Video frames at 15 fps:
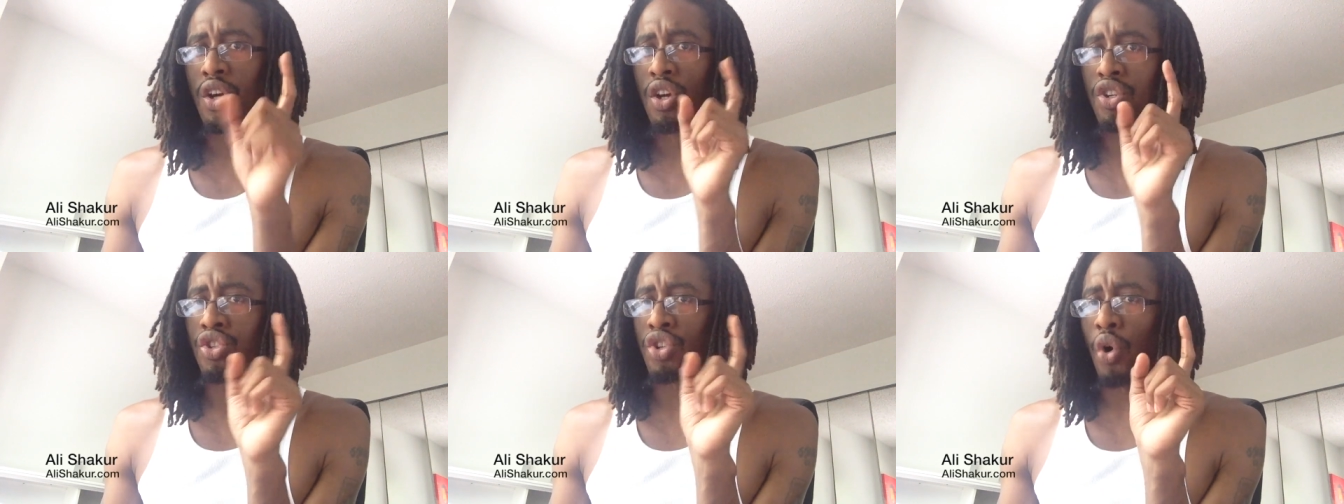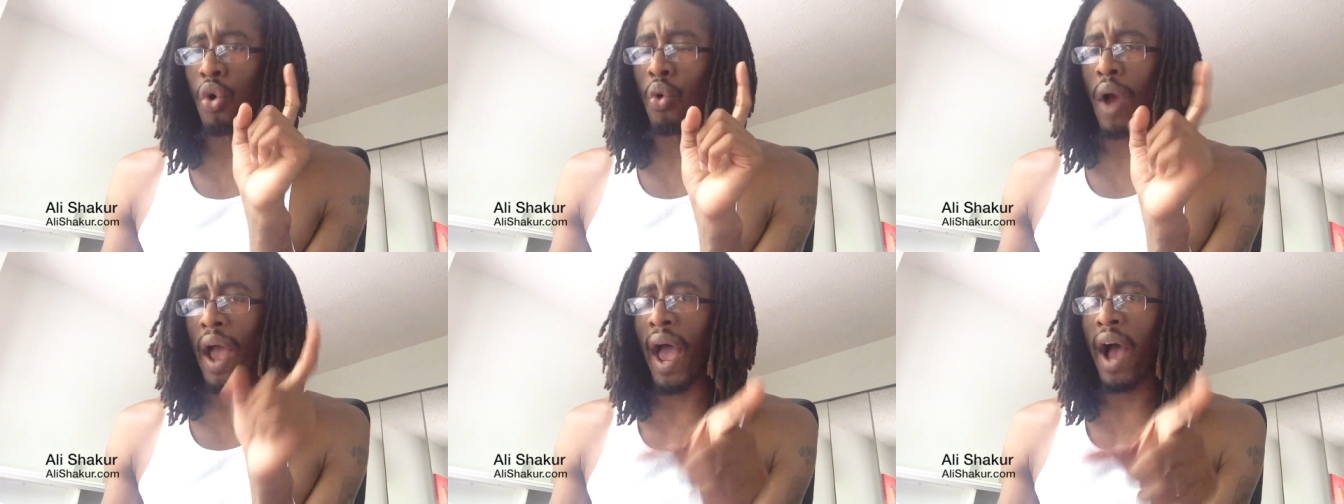
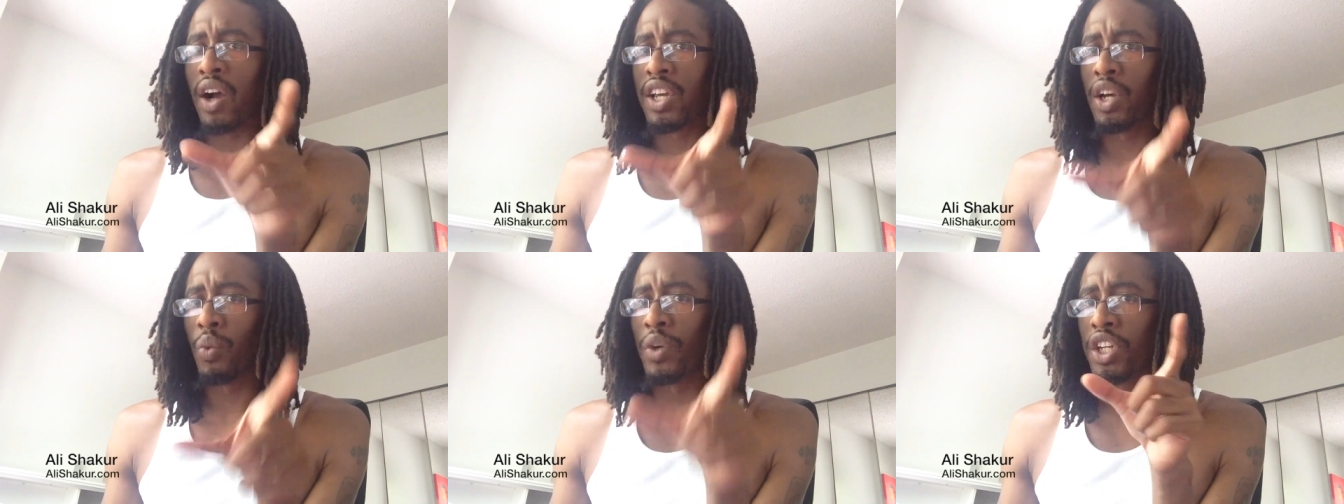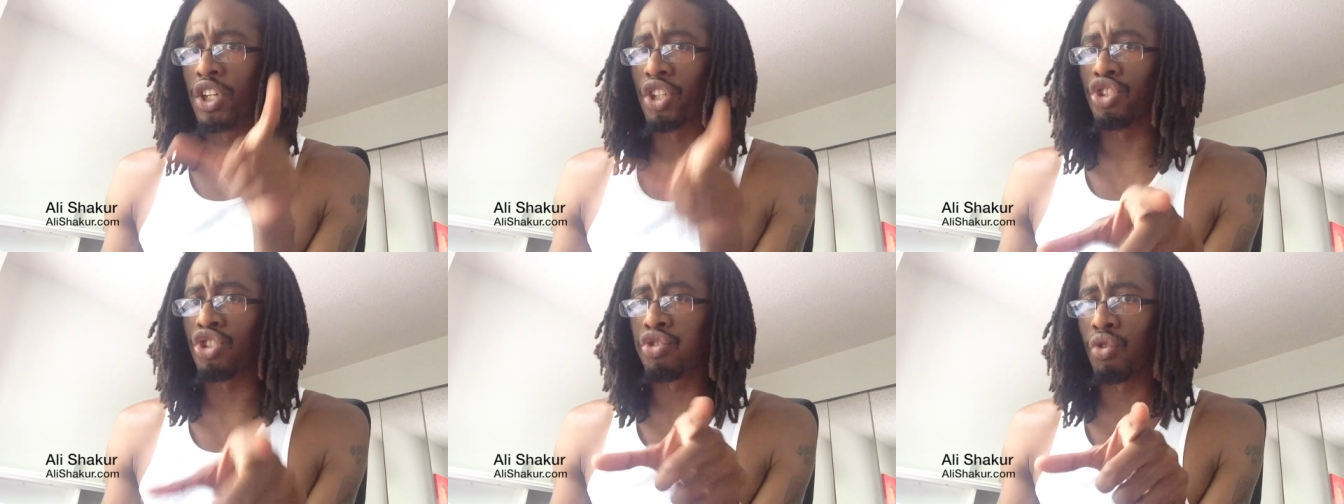so how can we
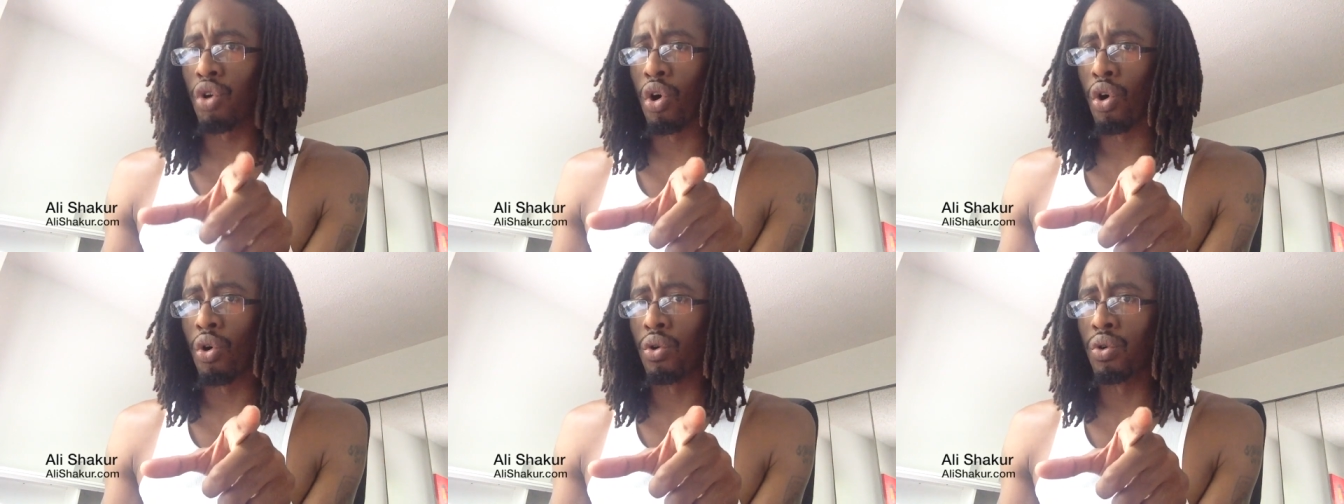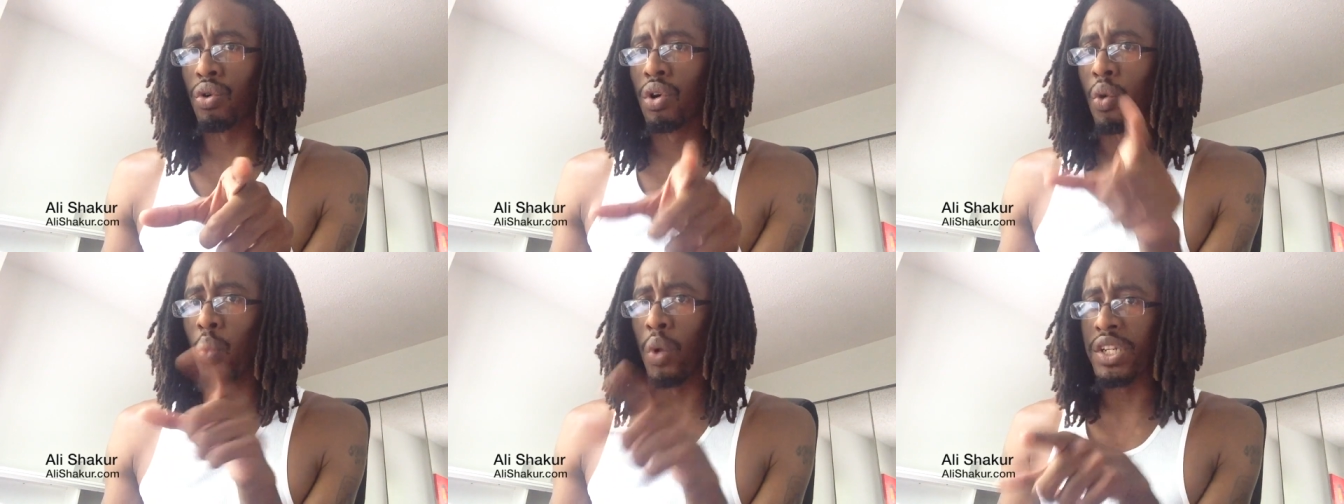control
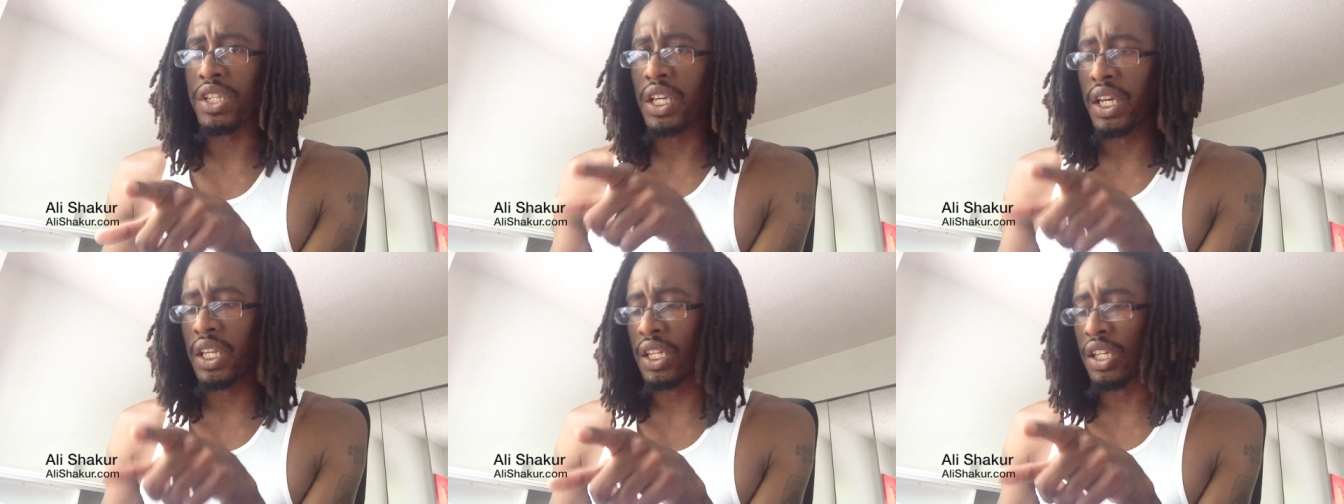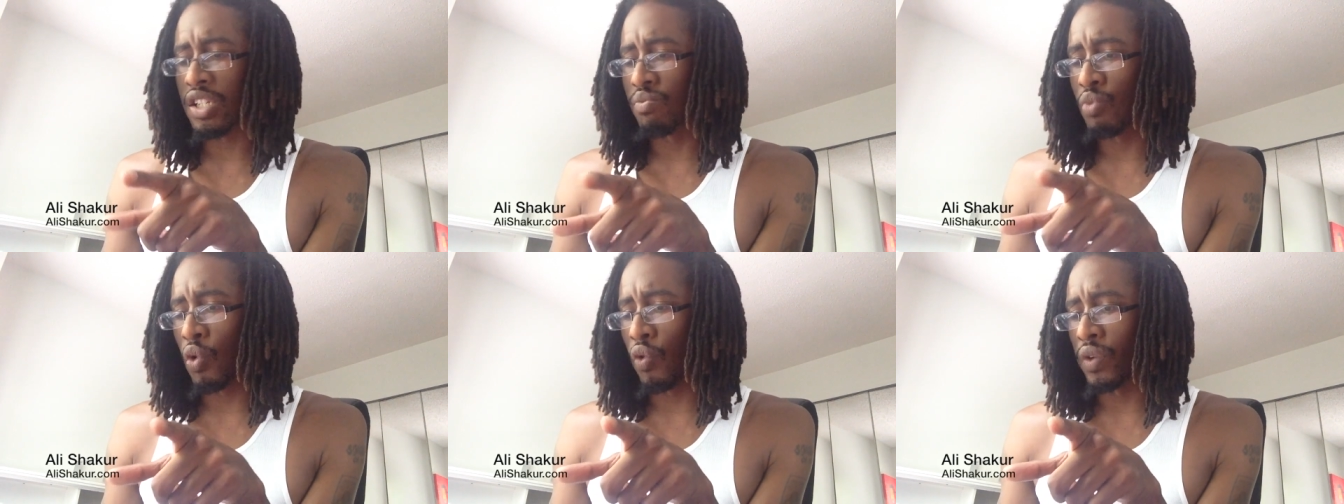what's in
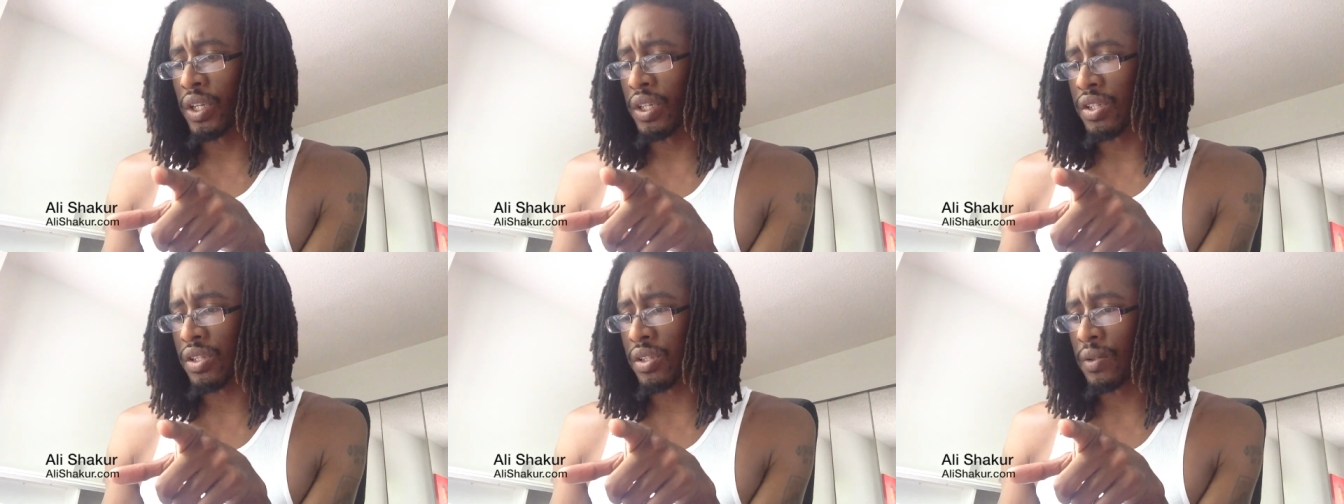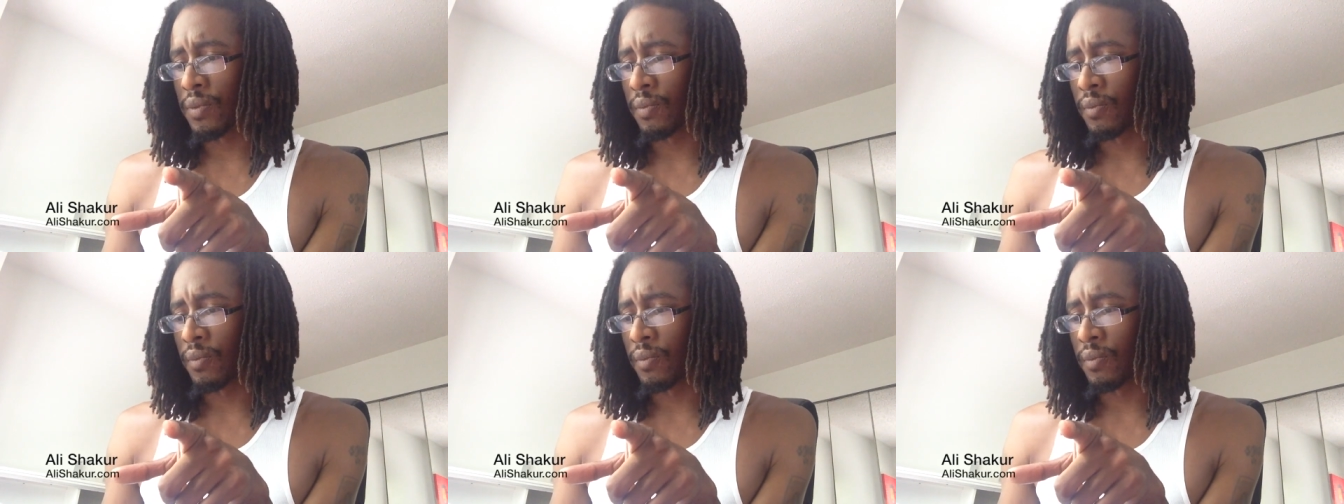these movies.